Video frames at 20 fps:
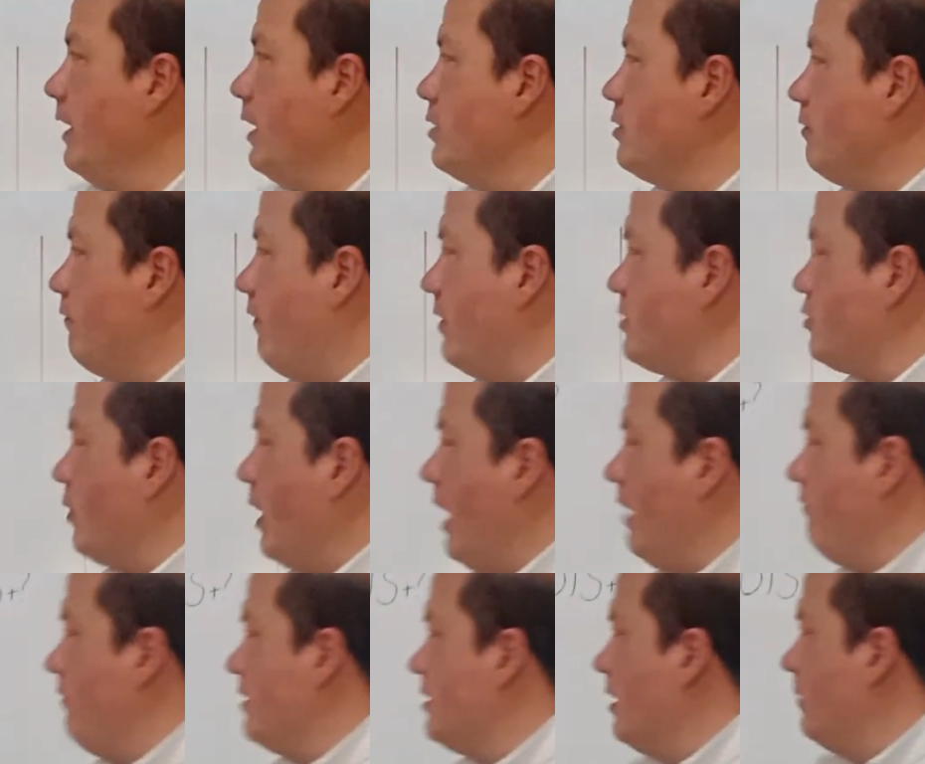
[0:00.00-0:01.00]
So first we
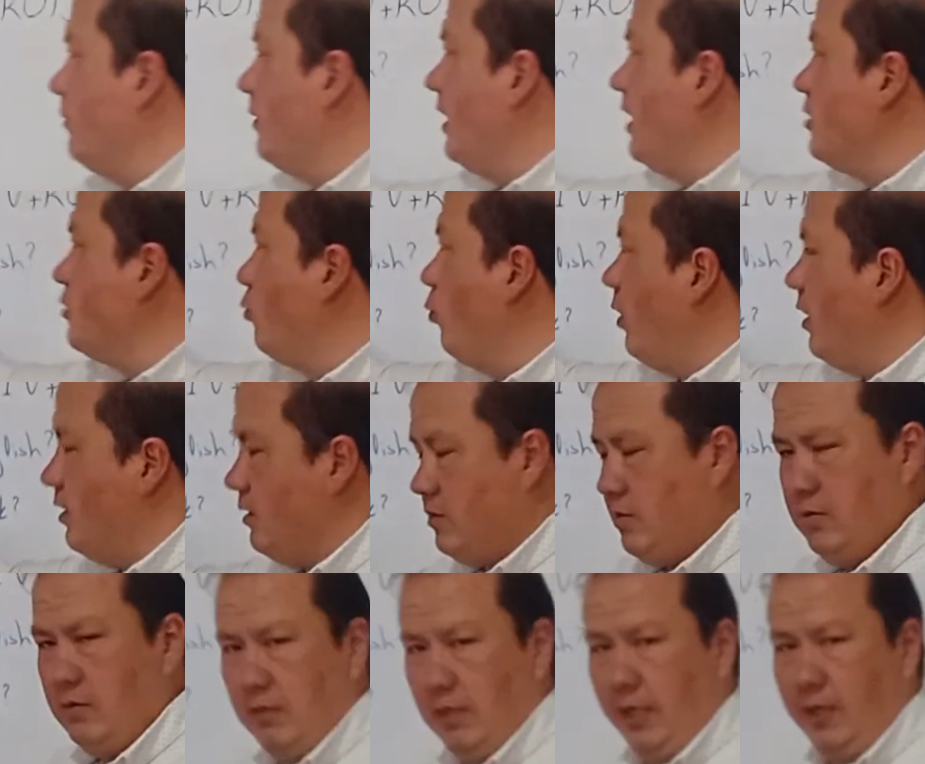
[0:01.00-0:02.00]
have a WH word,
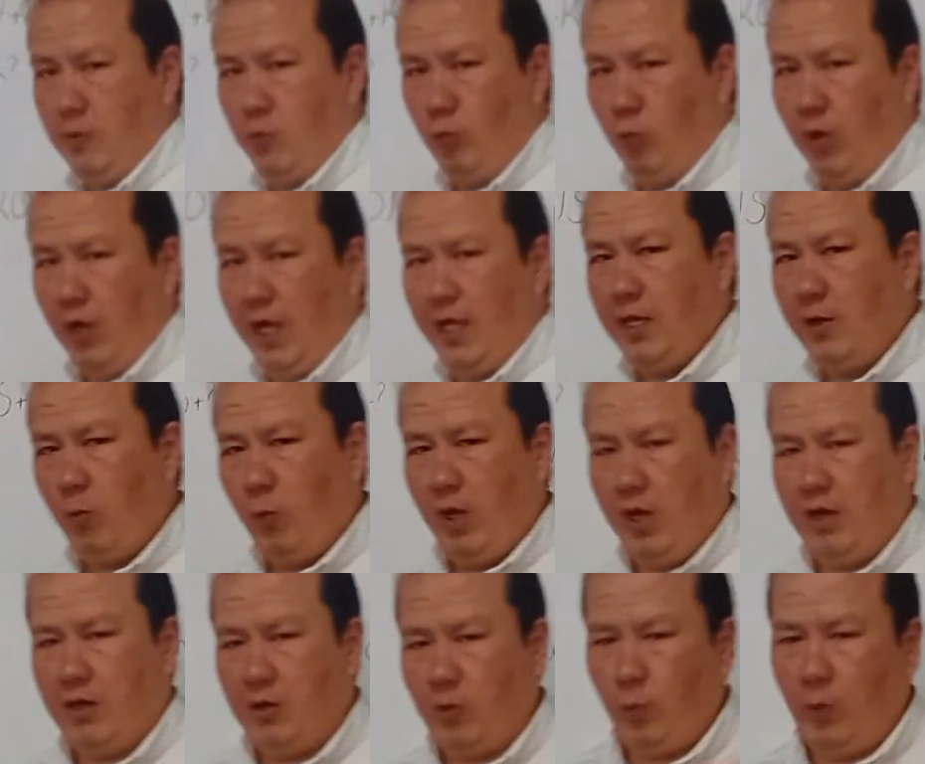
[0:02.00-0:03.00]
like why,
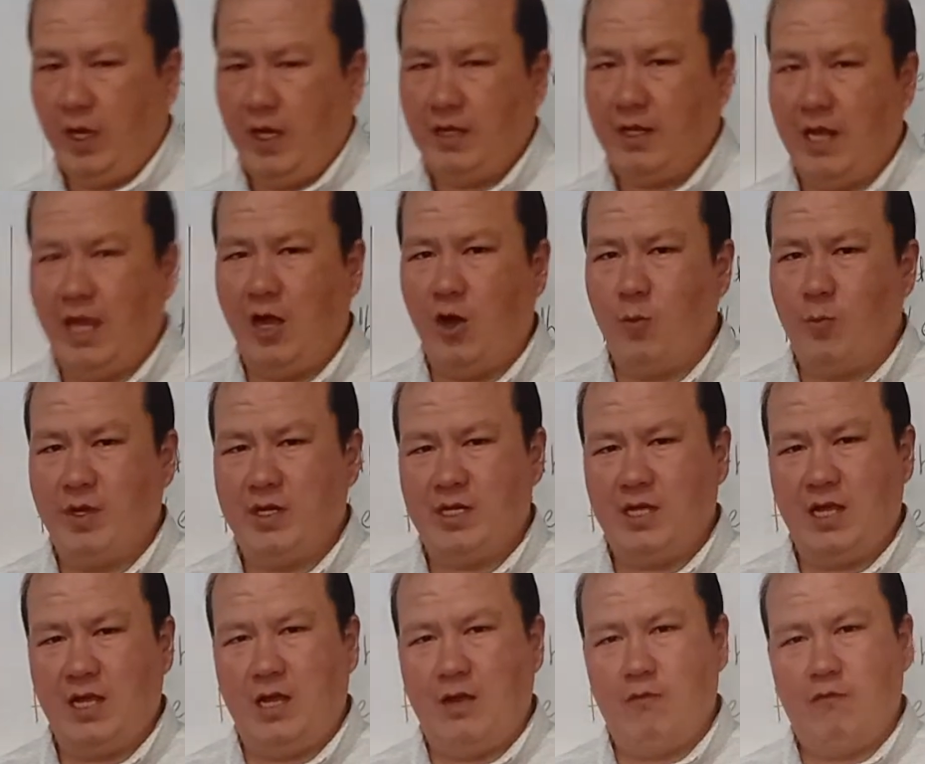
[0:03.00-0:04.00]
where, when, how many,
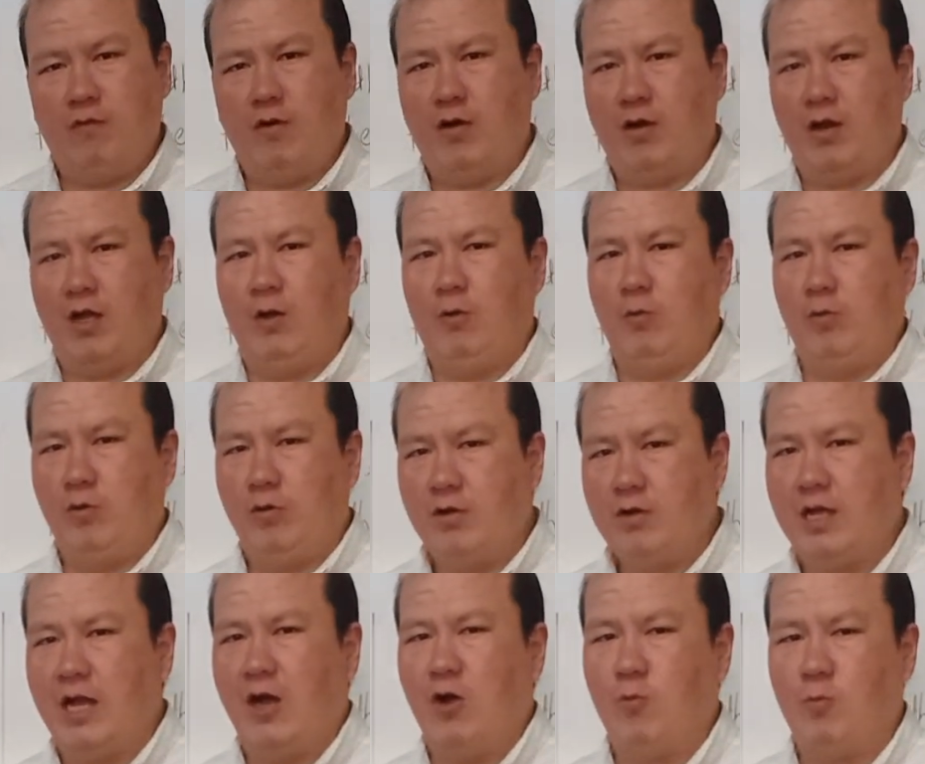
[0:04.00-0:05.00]
how far, how long,
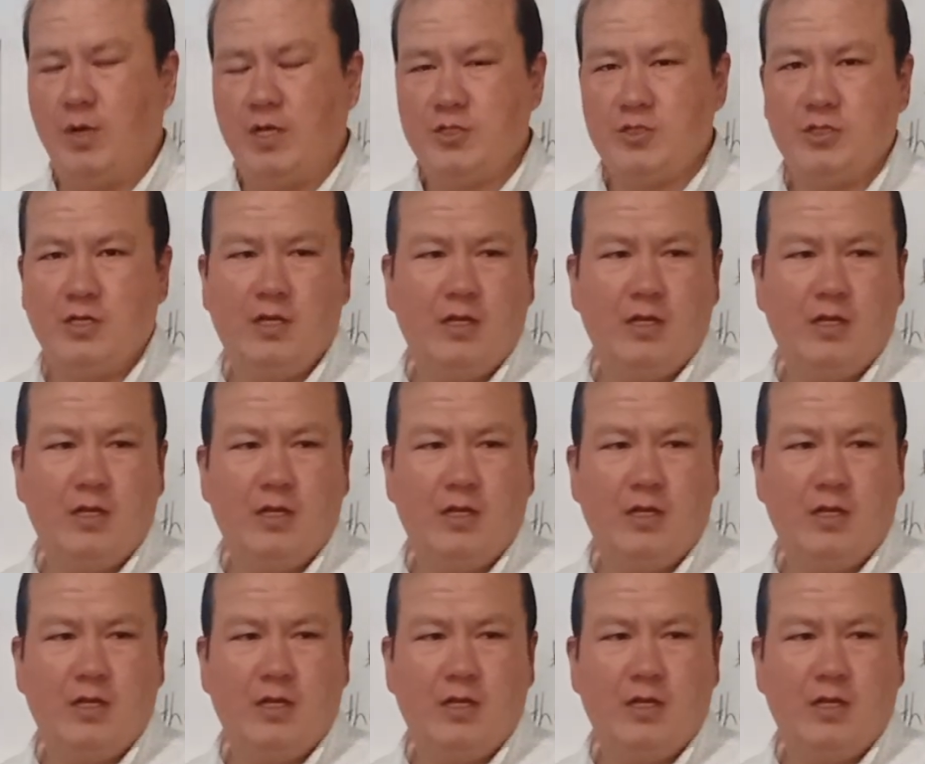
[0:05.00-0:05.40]
how much,